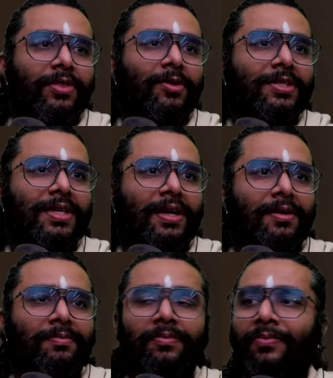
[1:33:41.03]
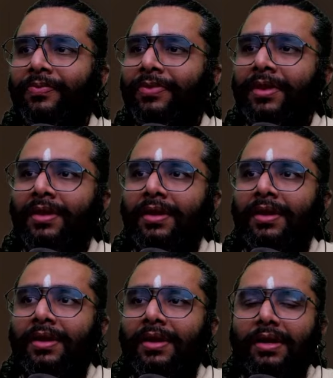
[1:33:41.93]
Namaskaram.
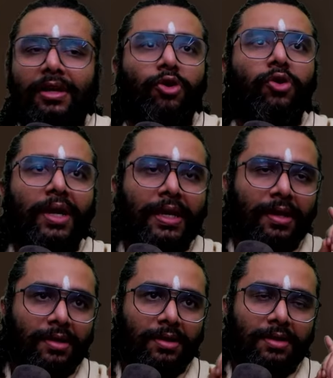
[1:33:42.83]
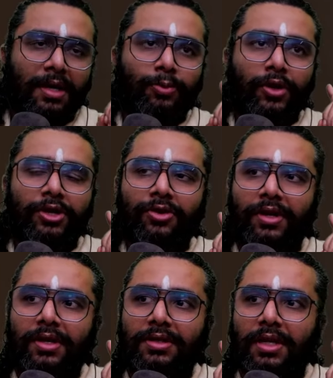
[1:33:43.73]
You can hear the Tanpura in your
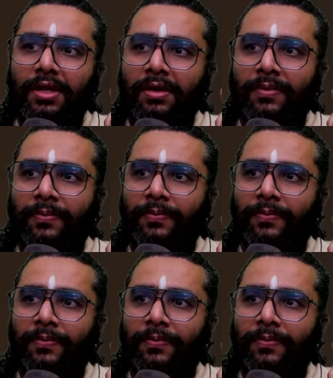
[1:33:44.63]
ears, kada?